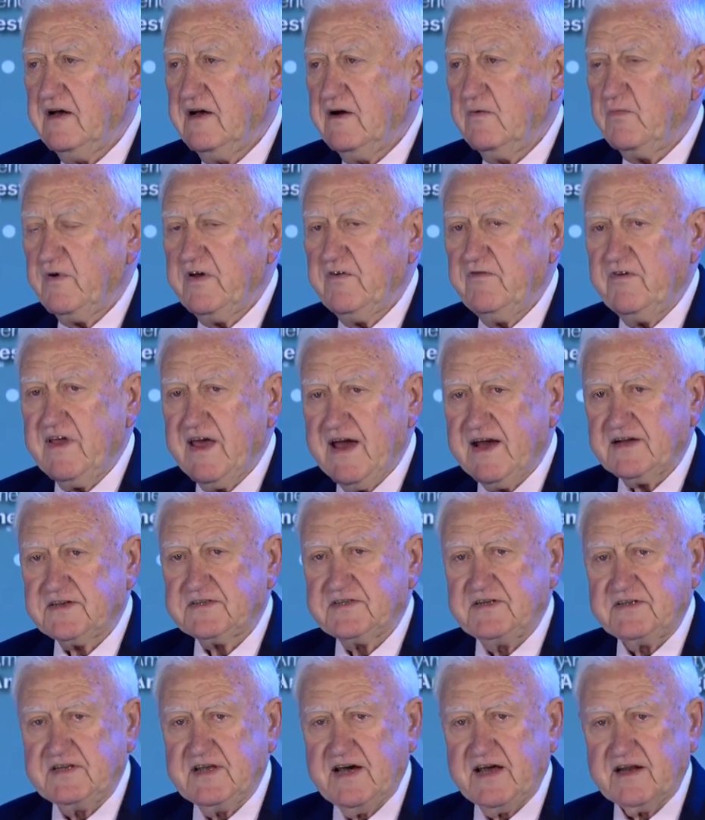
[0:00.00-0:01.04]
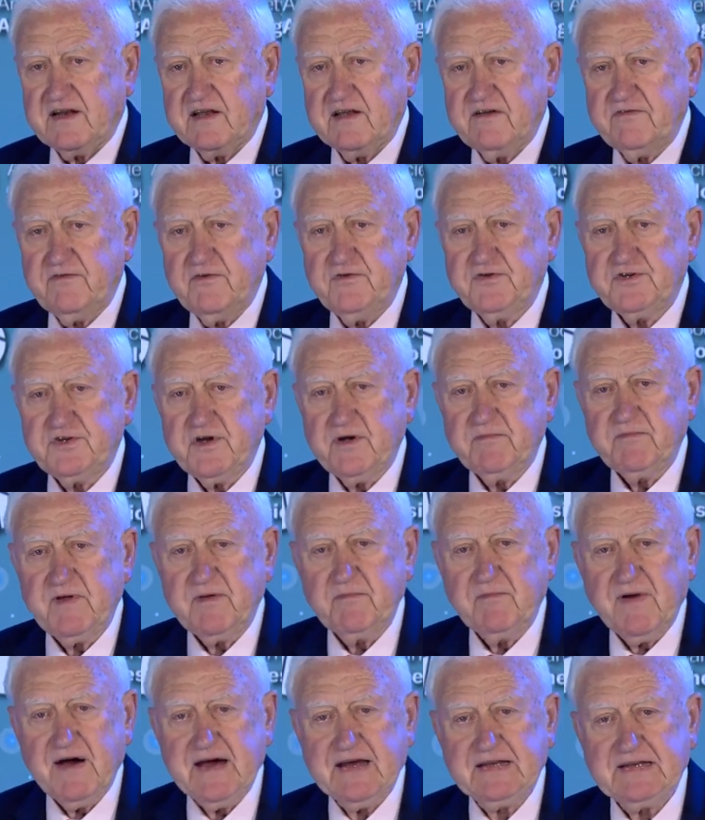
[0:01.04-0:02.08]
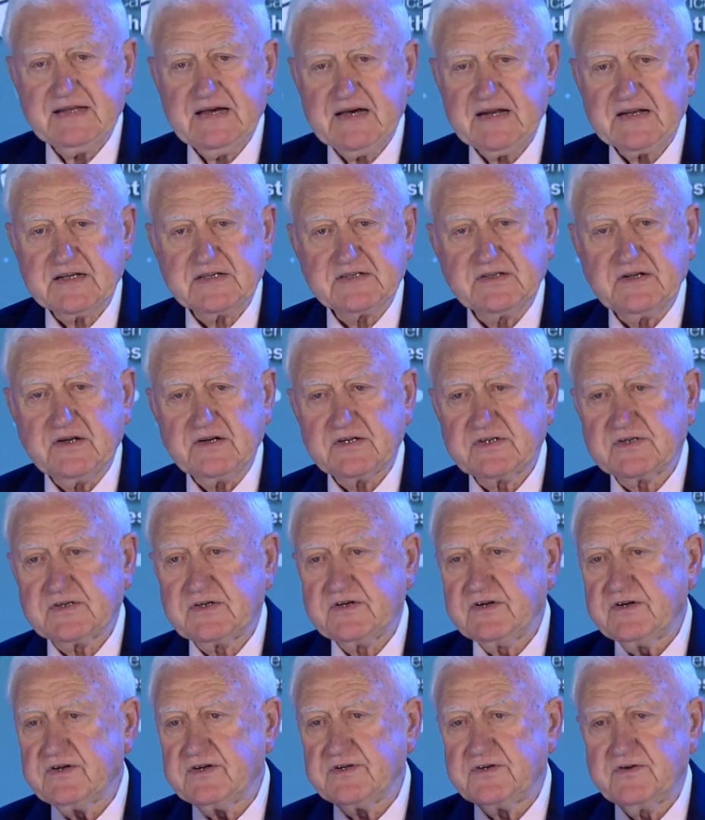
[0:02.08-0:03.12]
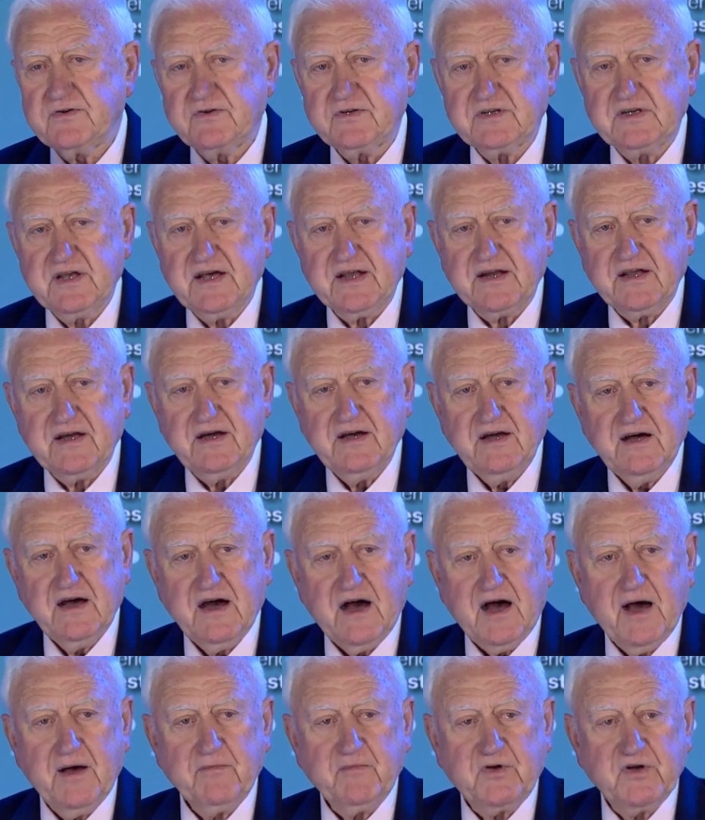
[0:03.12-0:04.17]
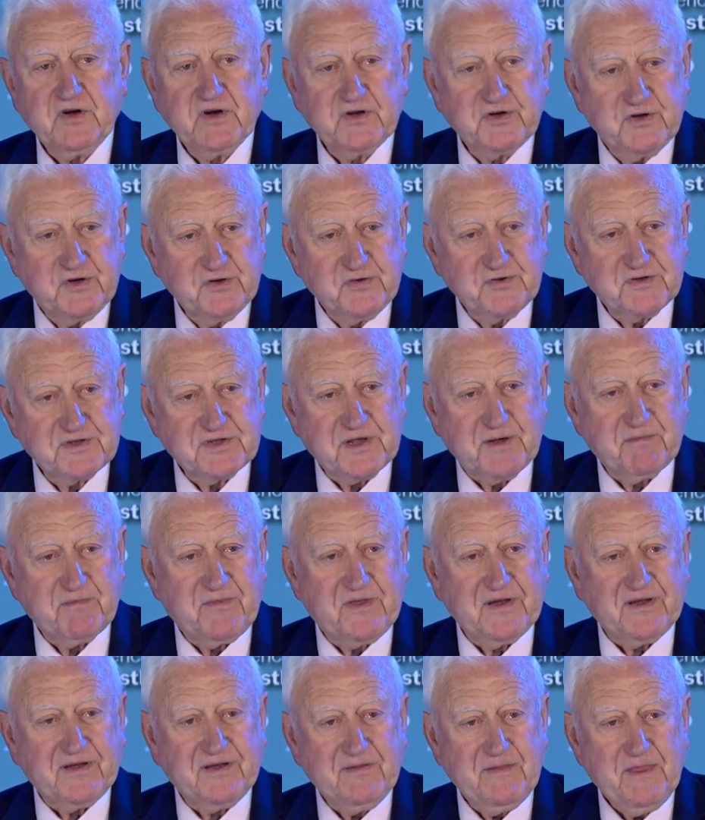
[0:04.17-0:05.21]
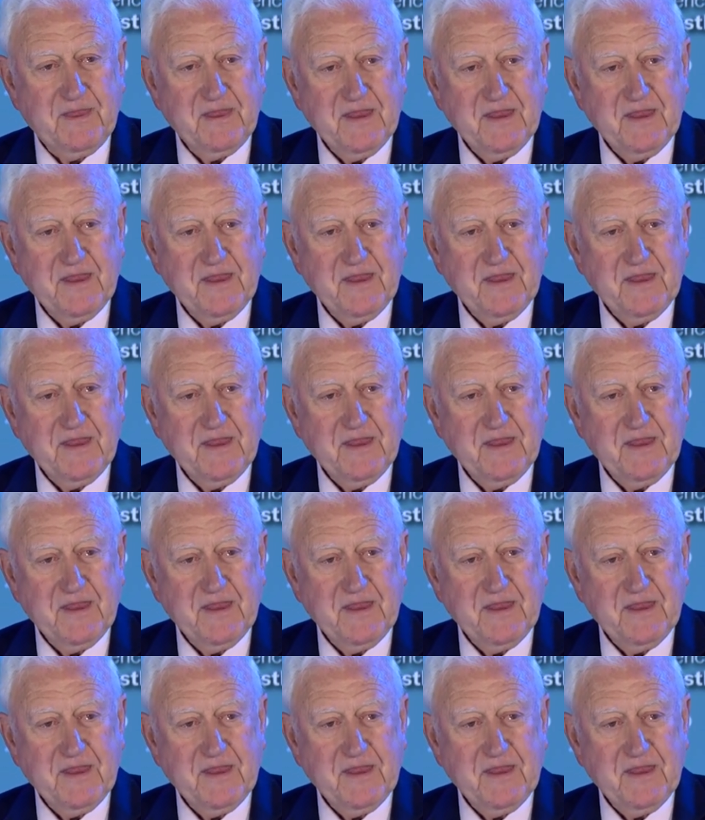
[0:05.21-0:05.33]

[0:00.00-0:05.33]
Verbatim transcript: we react to data. If you show me my data is not as good as your data, I'm going to do something.